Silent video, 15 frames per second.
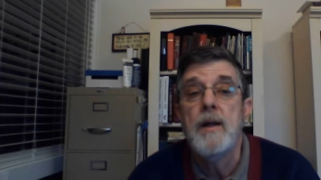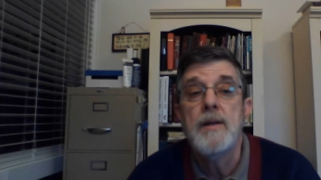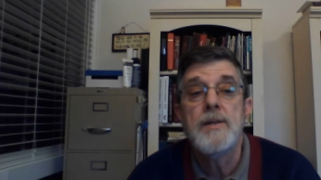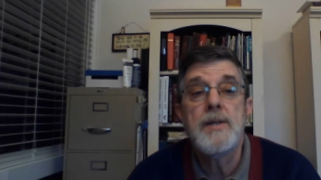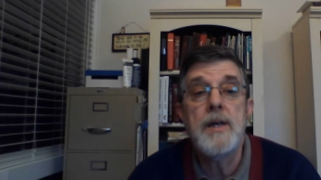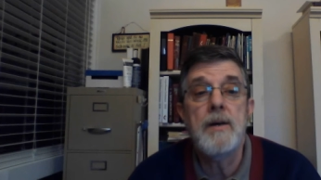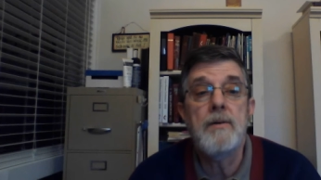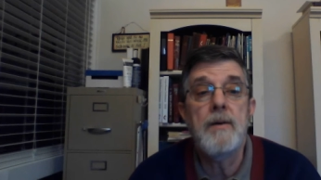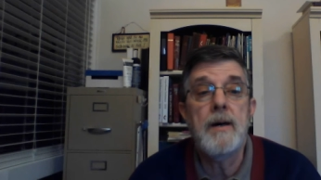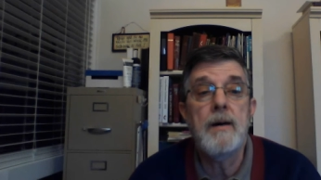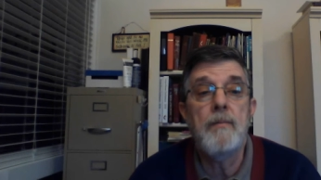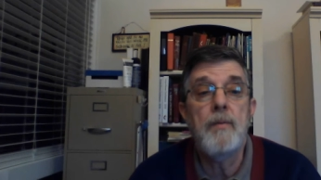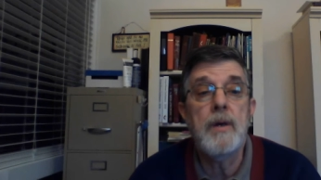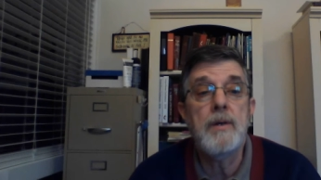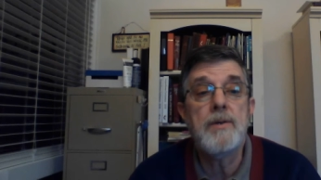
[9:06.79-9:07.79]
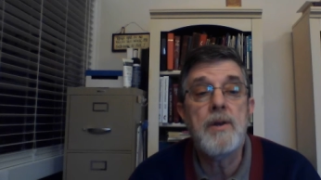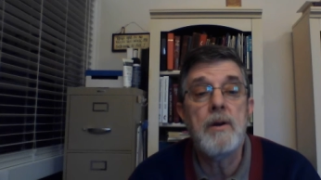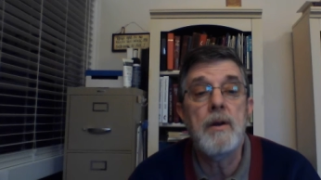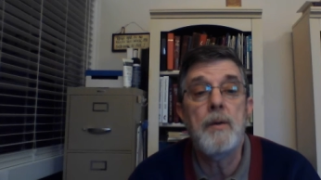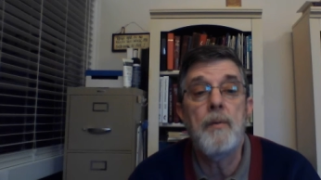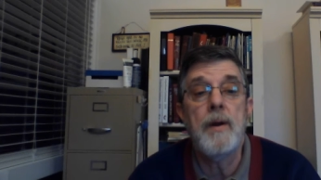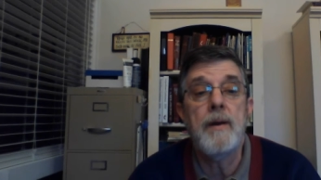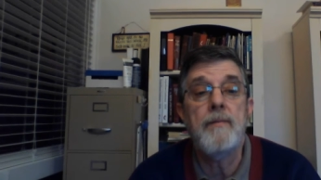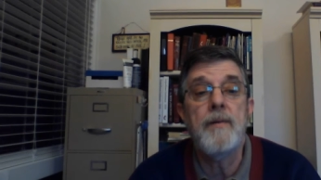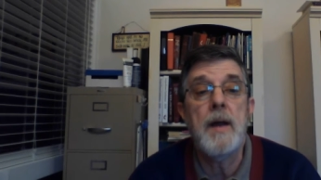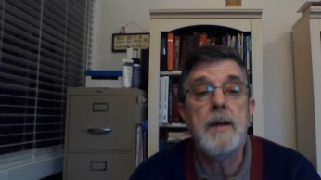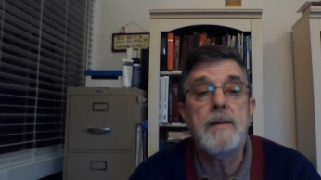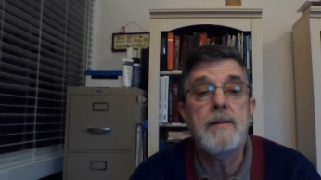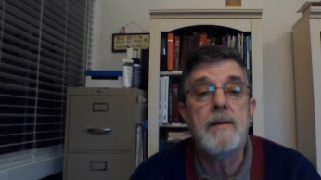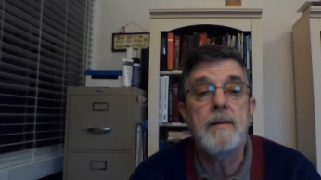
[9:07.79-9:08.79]
So uh, we certainly want to
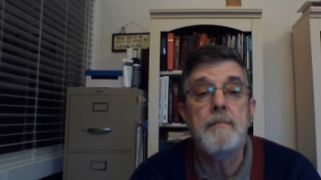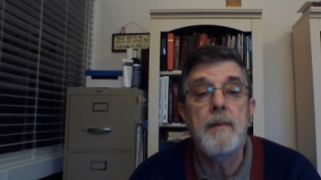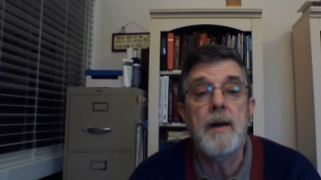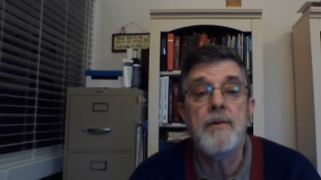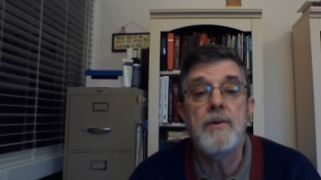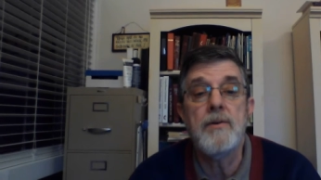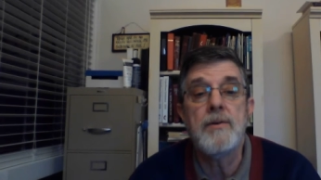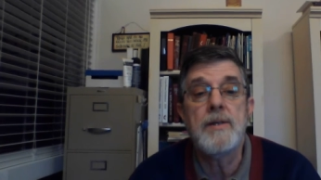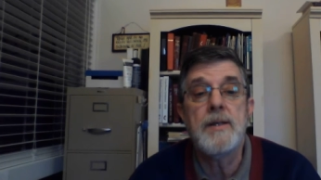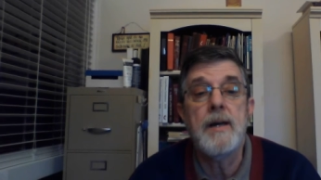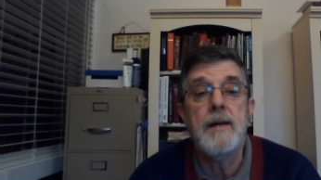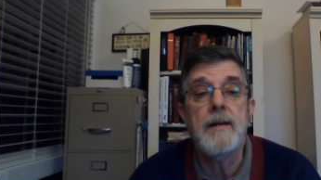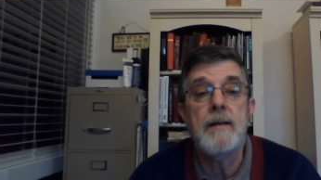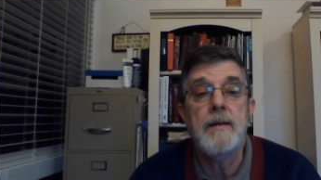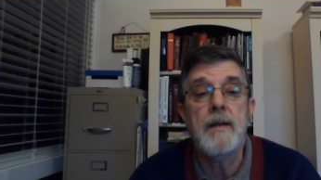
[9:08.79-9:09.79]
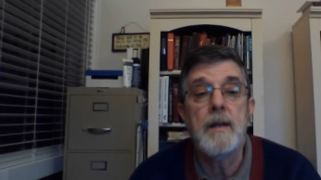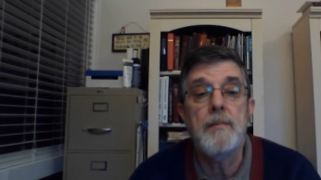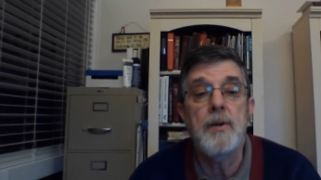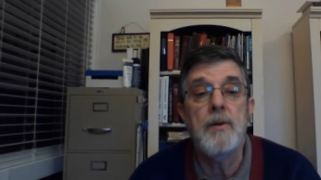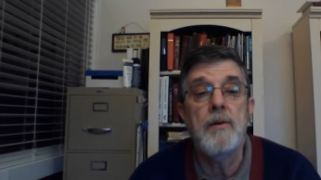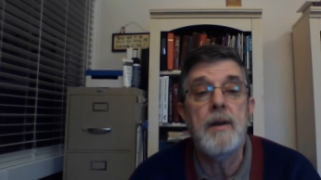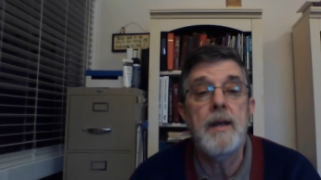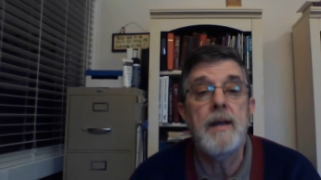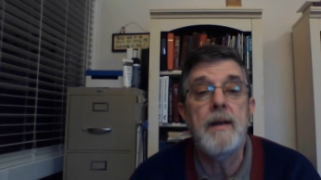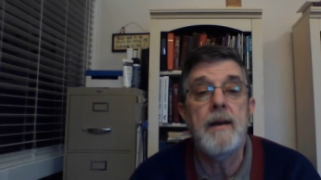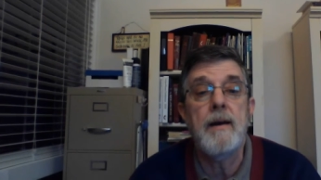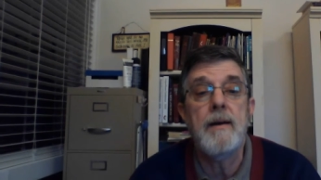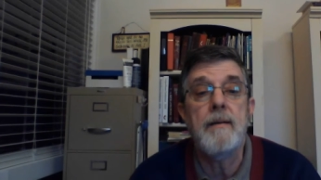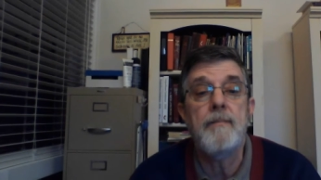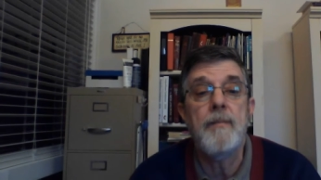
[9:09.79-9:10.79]
invite the mothers uh, in the community
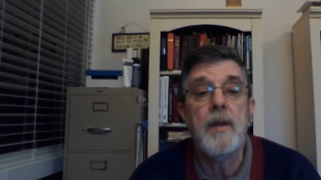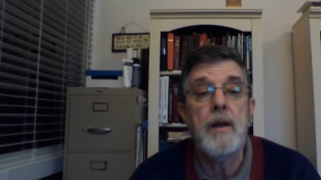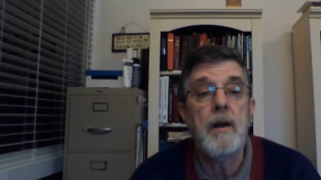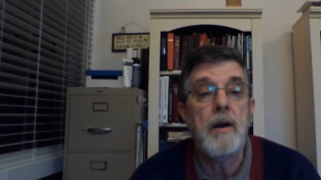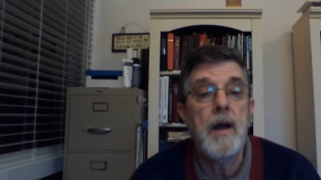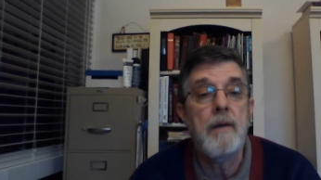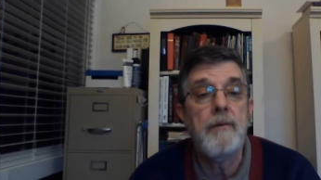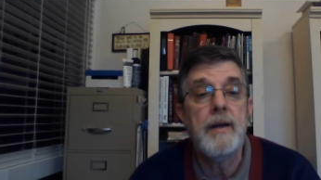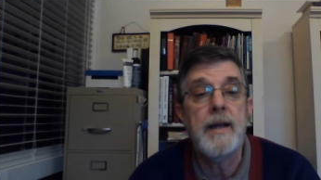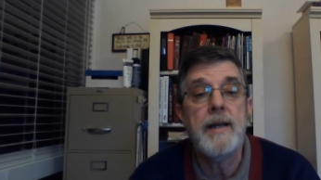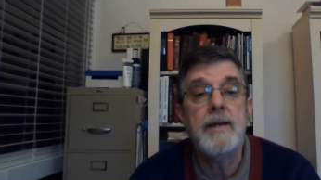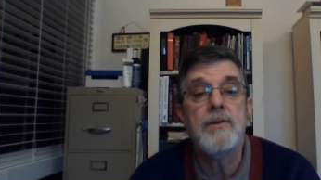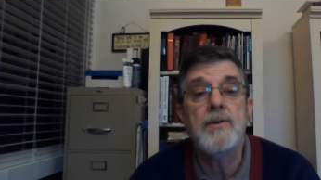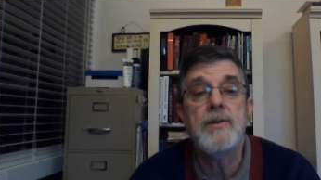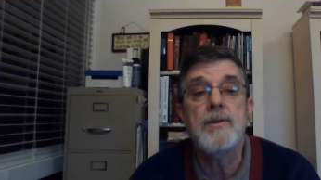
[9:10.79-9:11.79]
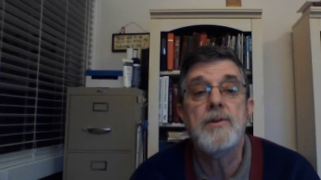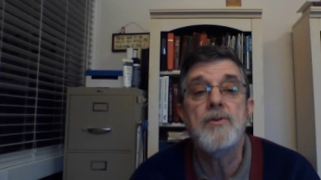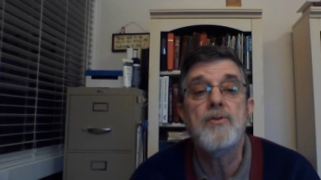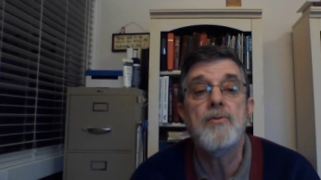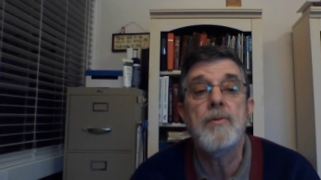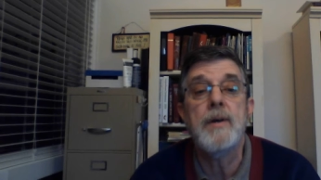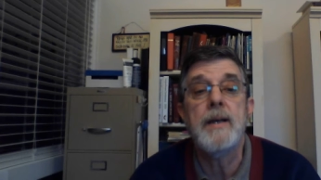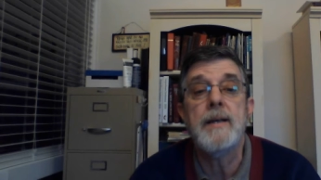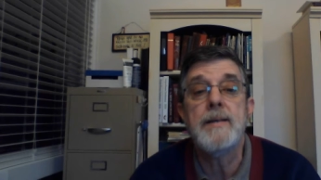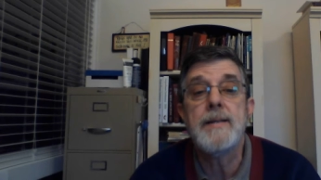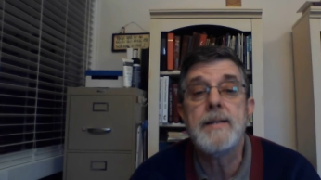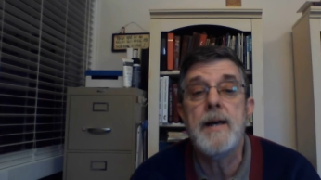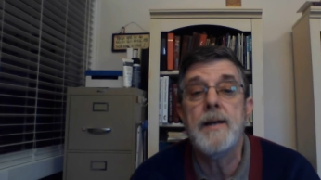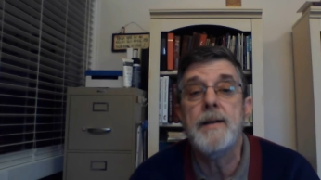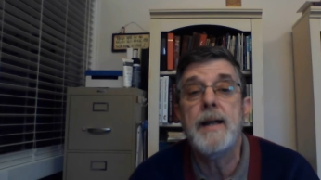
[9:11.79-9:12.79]
um, in our congregation to join
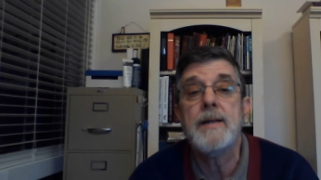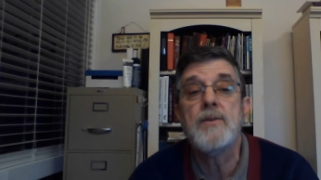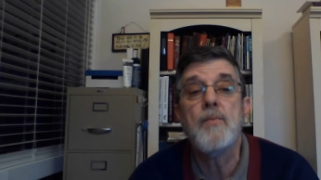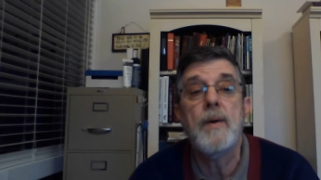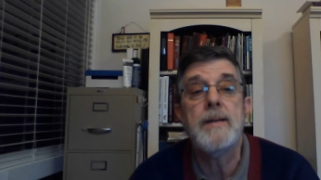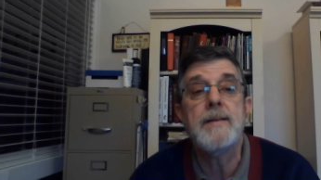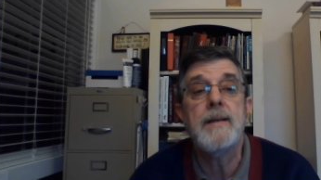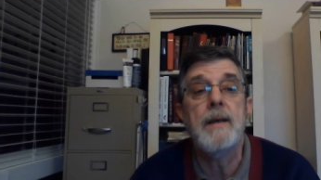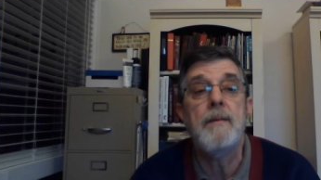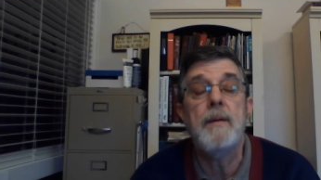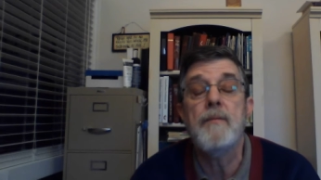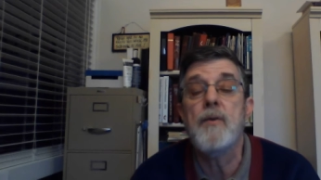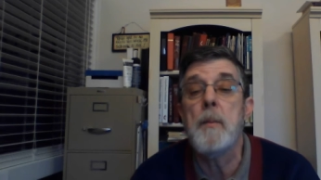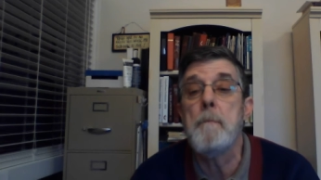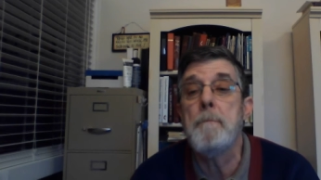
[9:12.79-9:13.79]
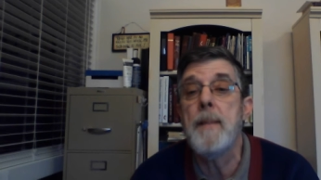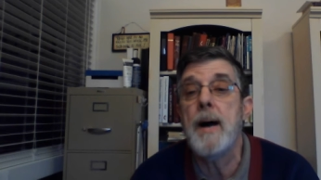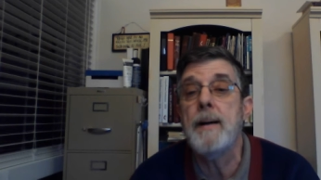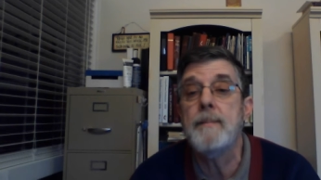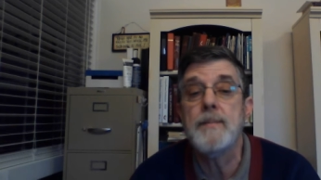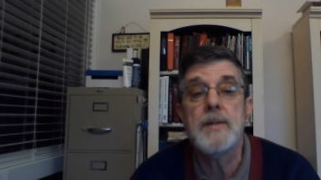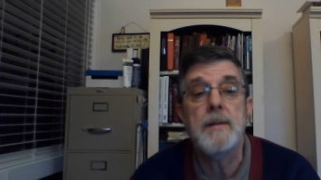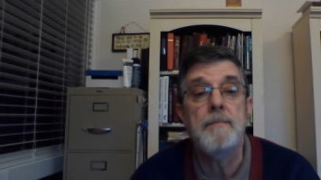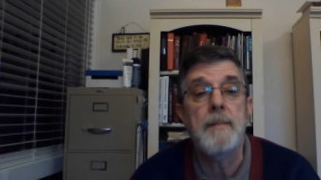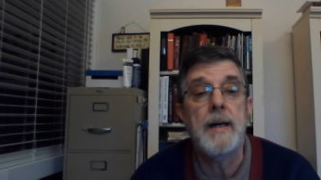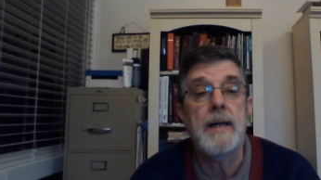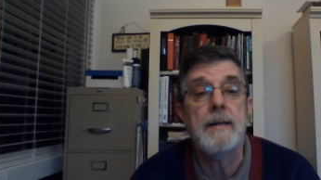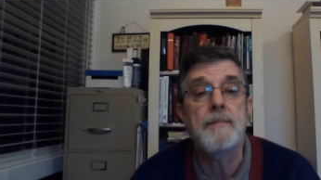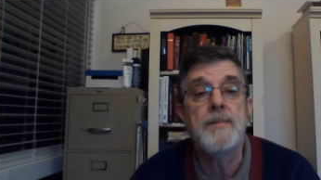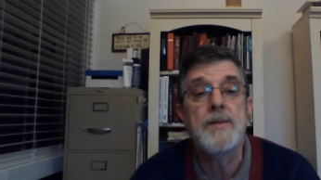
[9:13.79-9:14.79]
us uh, next Wednesday evening from Mom to
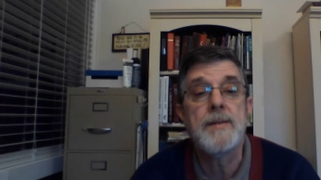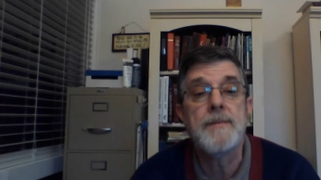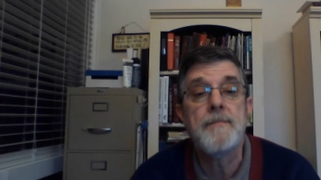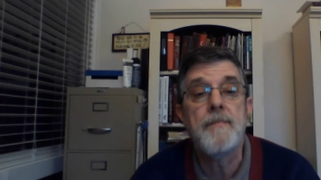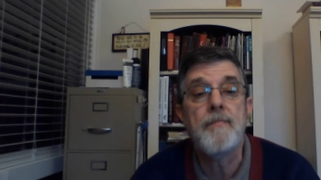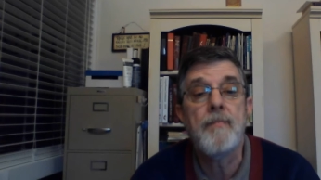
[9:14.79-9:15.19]
Moms.